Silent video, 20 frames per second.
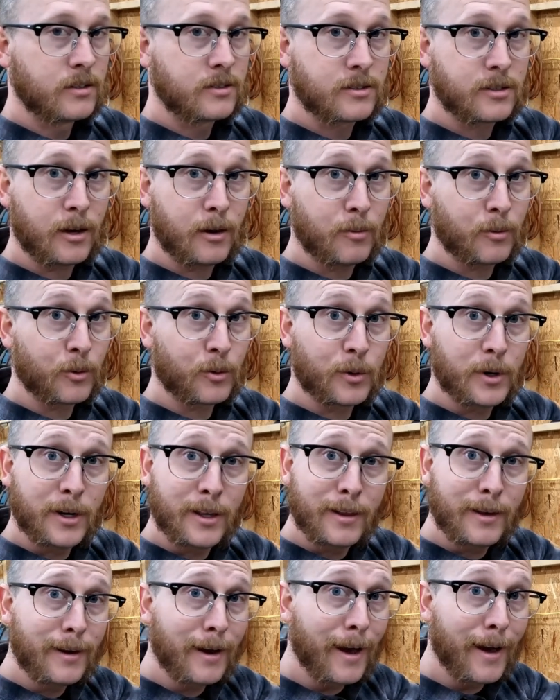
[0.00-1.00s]
some
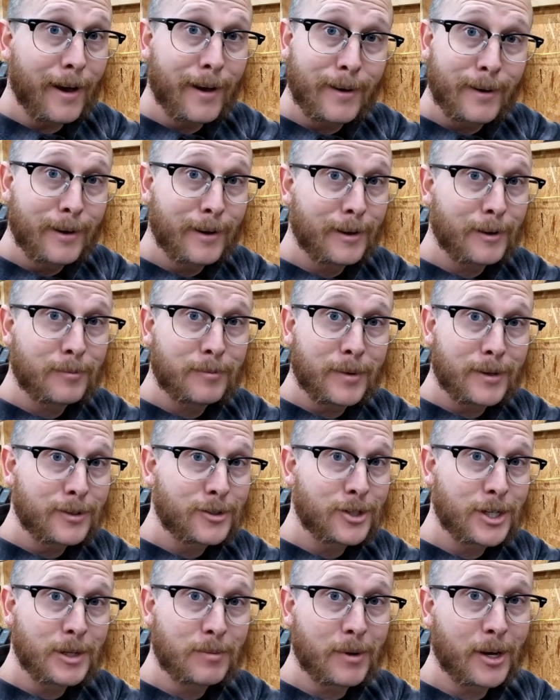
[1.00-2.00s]
really high end
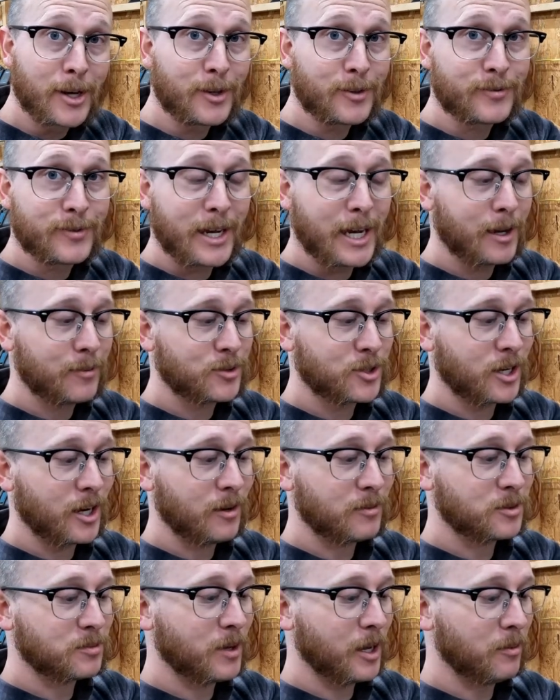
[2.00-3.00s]
sheet metal fab
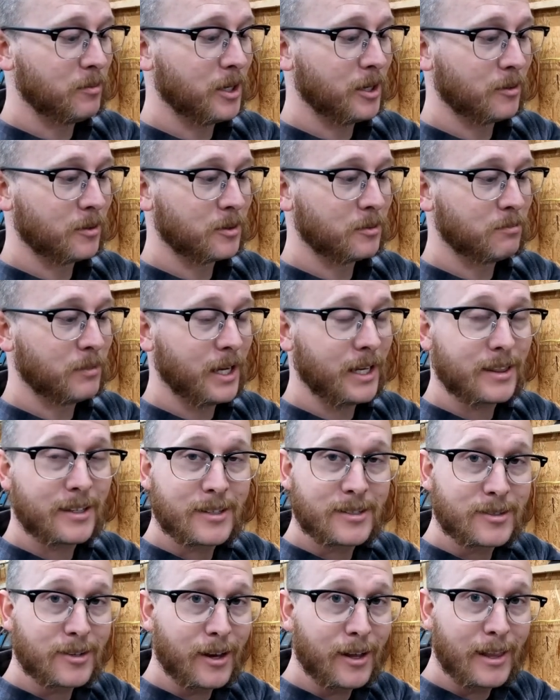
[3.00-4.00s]
shops may be able to make
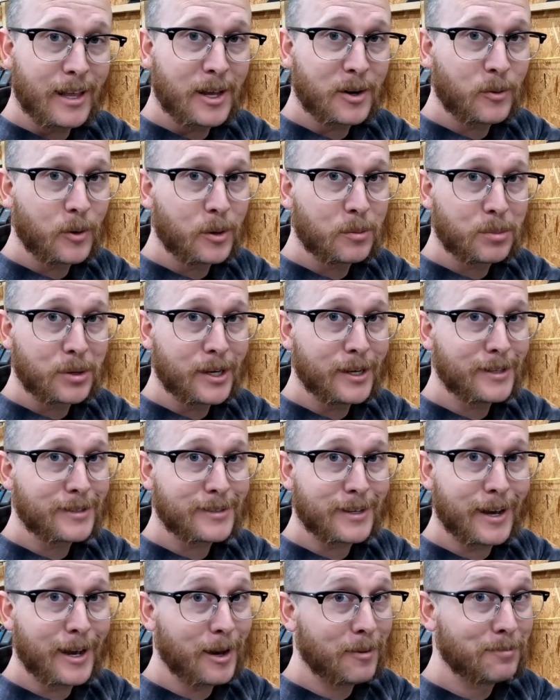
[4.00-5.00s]
this all out of one
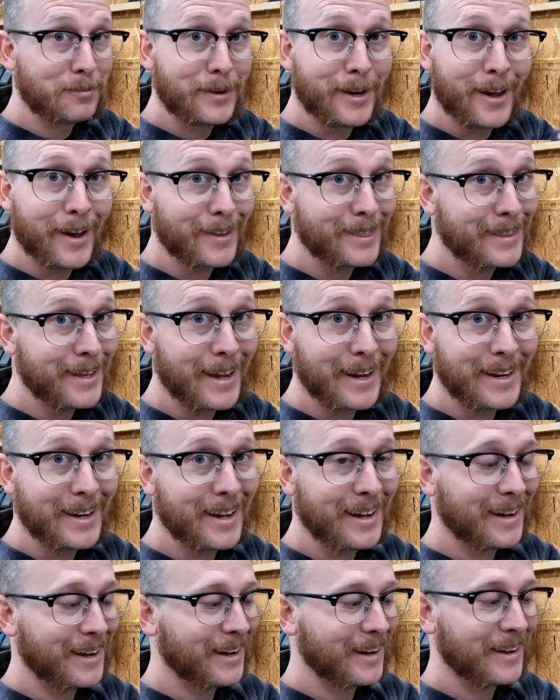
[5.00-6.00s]
piece. I'm not that
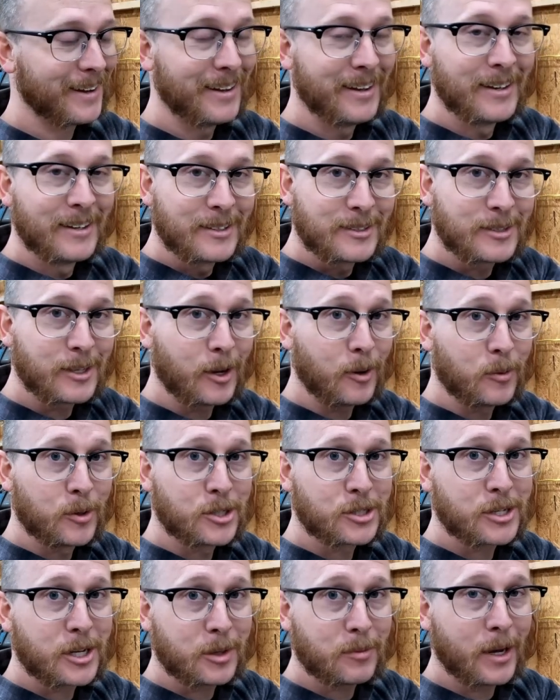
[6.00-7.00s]
guy. So we're
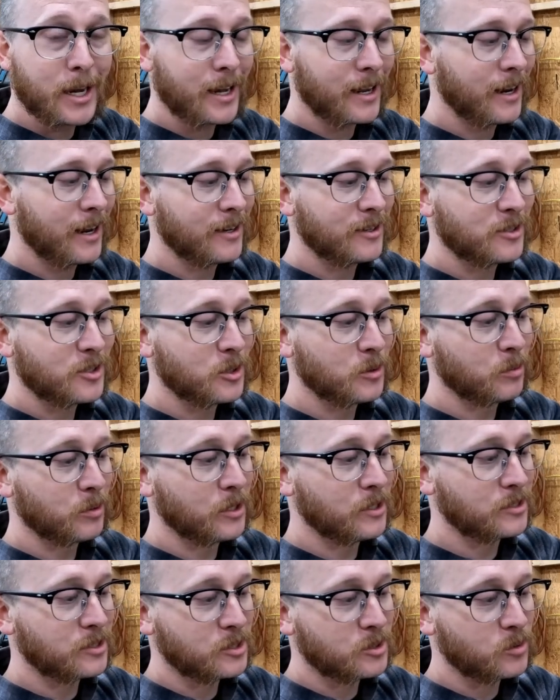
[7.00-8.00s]
just gonna make it out of two
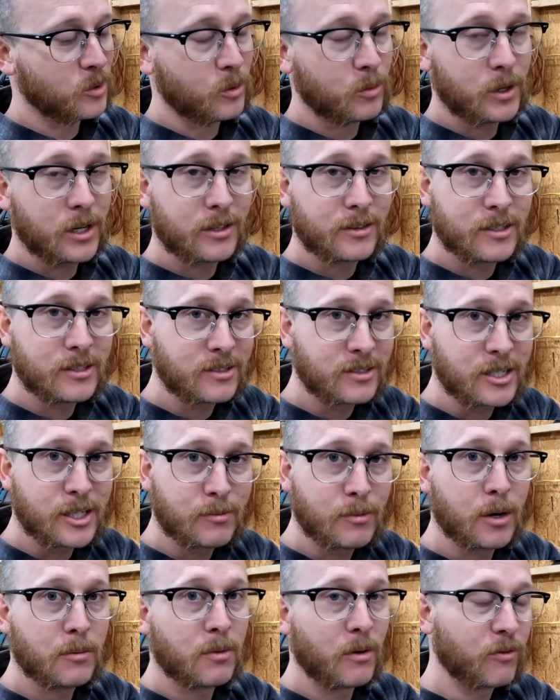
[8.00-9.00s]
pieces. We'll weld this
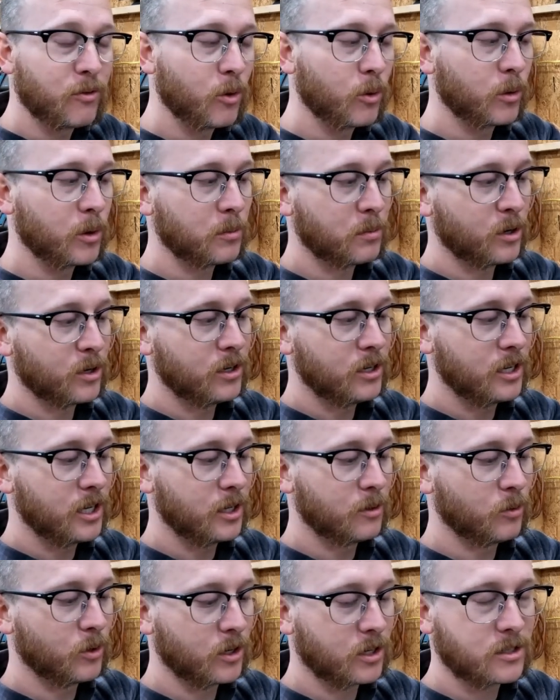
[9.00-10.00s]
seam up before we put it
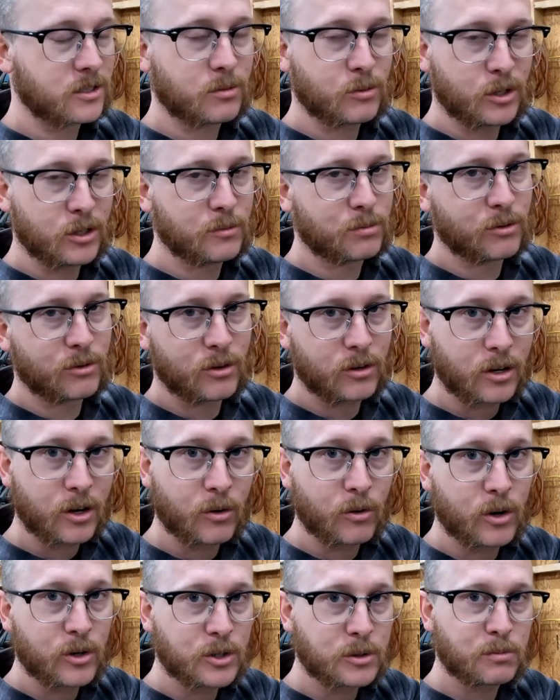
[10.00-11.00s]
in. We'll get some good
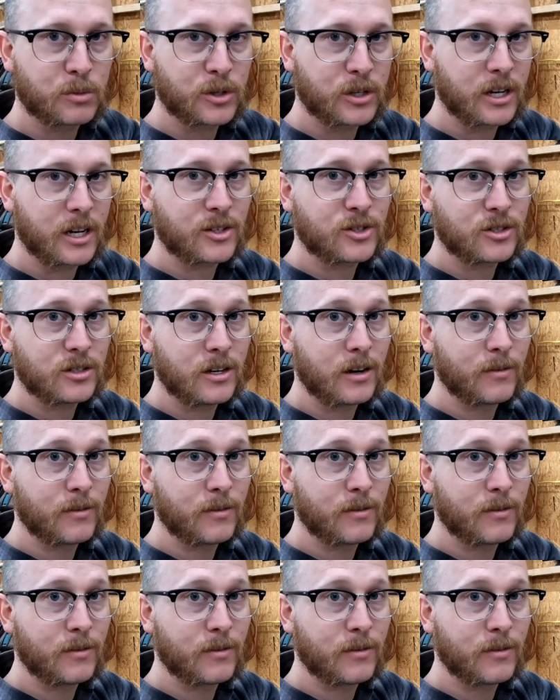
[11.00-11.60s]
corrosion protection